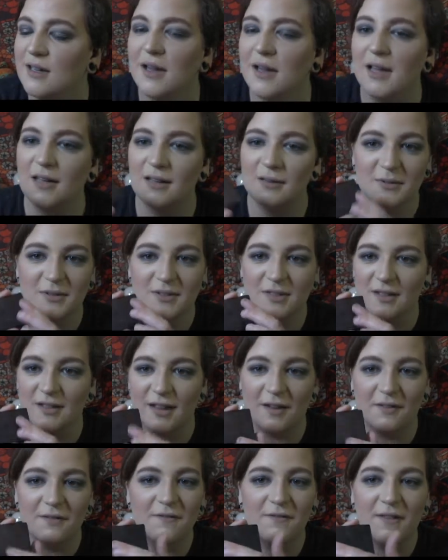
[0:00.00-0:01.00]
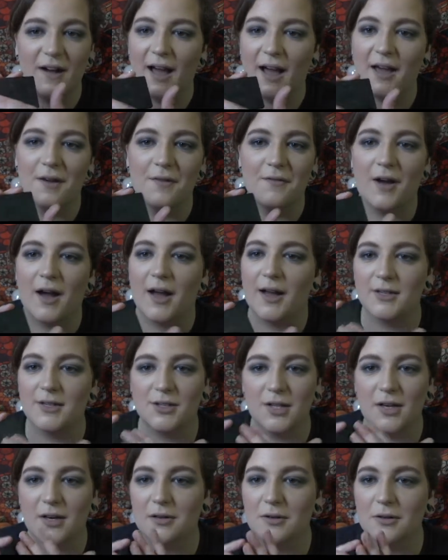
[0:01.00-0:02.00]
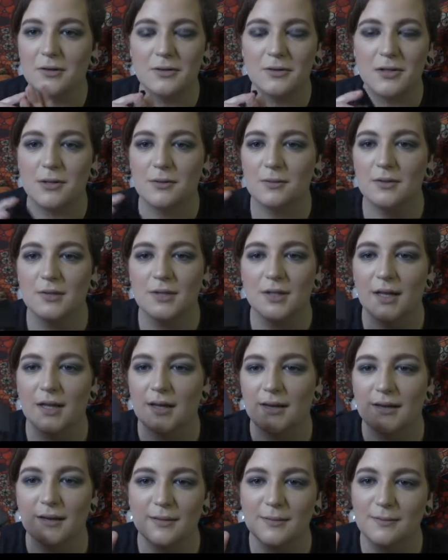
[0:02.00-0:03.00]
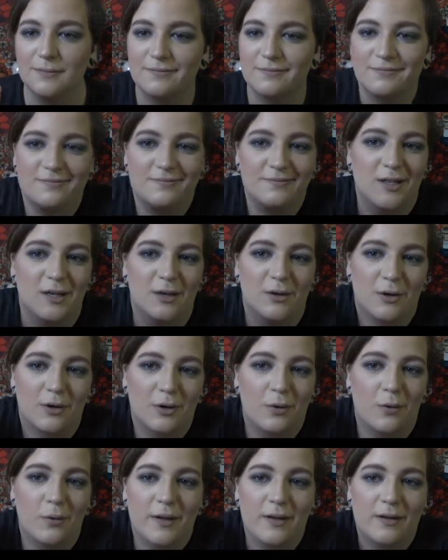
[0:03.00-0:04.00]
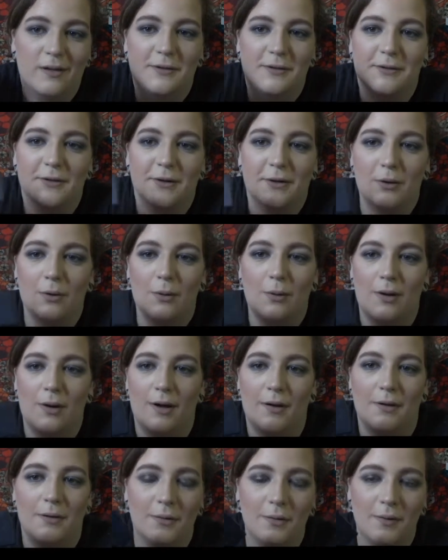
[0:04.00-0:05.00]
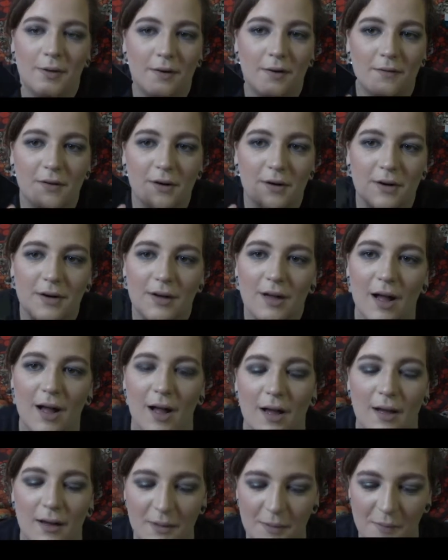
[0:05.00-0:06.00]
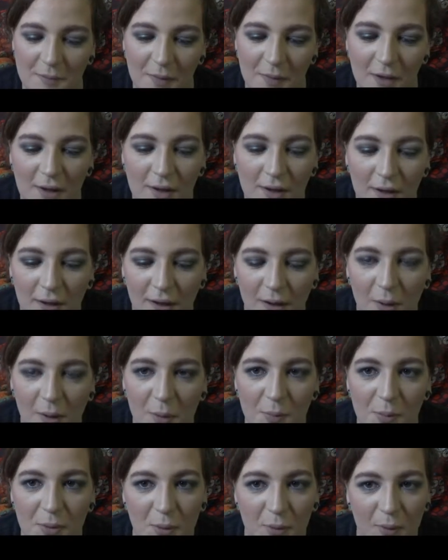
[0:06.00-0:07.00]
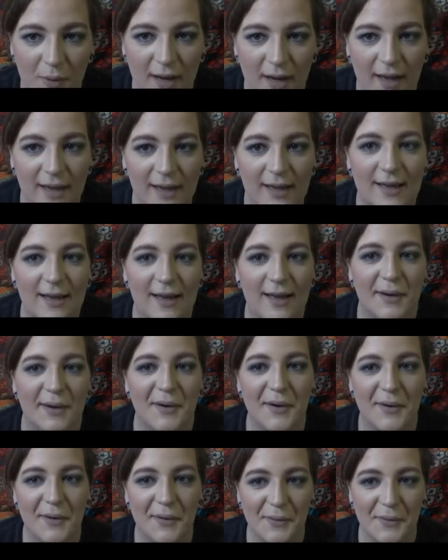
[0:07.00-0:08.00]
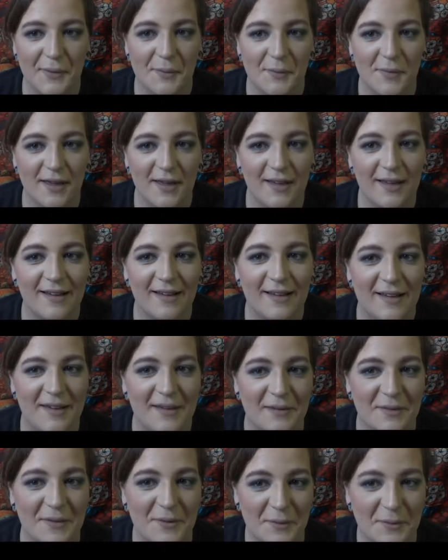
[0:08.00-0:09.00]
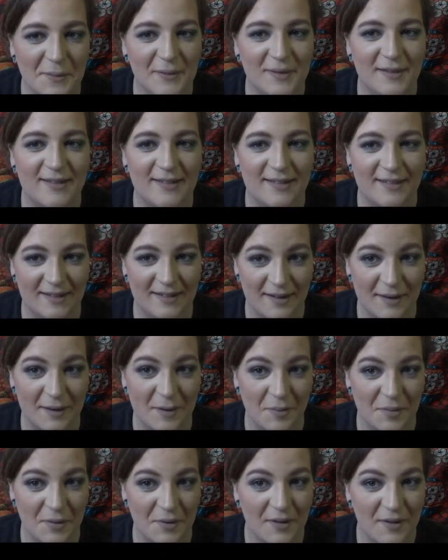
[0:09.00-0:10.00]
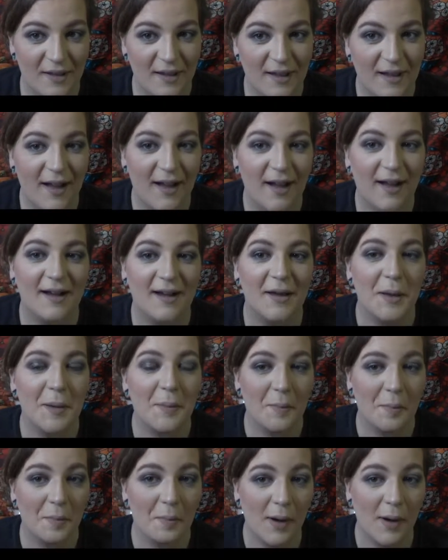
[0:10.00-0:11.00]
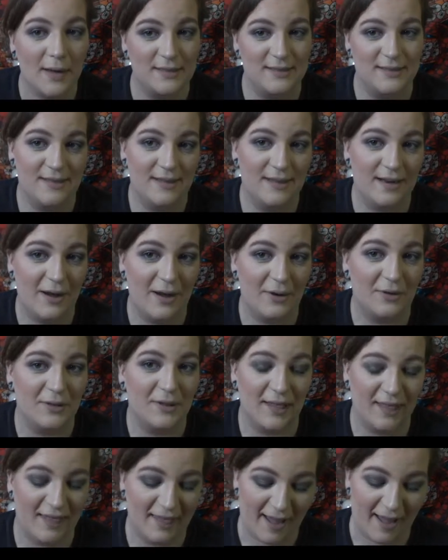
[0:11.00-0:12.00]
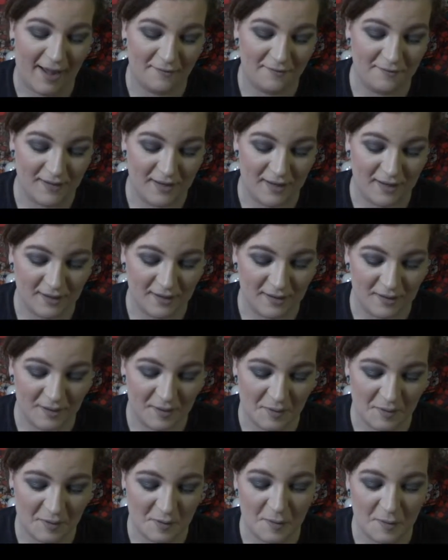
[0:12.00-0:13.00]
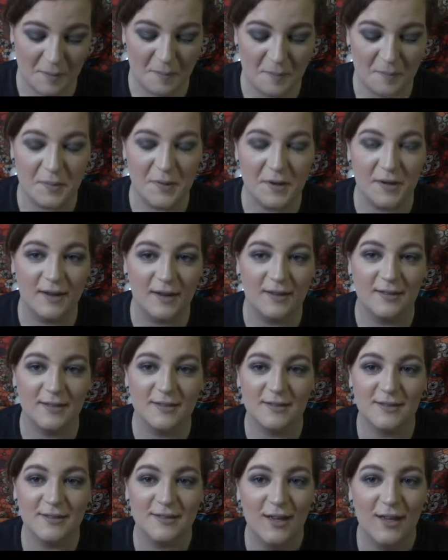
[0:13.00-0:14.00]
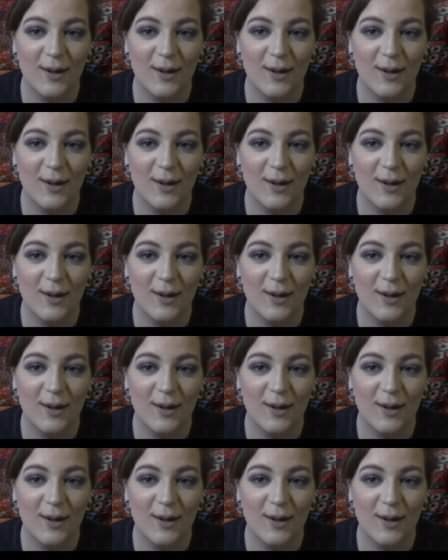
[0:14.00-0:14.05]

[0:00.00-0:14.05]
it was like 5 eyeshadows. It was like a, you know, a quint or a quad or whatever. But when I got home and opened it up, I busted out laughing because